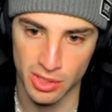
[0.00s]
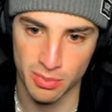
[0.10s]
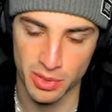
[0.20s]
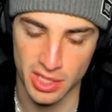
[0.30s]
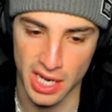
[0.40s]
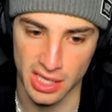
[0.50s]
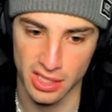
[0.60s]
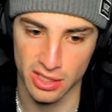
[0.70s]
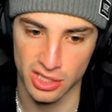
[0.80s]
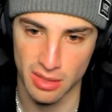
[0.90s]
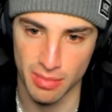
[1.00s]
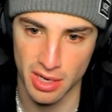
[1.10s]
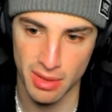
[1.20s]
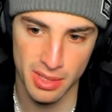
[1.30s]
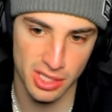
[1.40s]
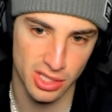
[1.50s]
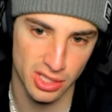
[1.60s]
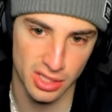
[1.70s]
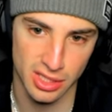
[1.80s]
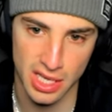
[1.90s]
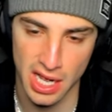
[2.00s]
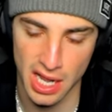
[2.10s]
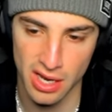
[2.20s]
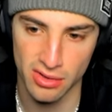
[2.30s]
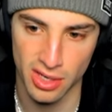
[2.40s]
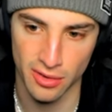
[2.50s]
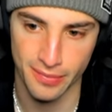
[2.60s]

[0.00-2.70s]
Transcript: just protecting our Chien-Pao. Maybe I should attack. I don't know.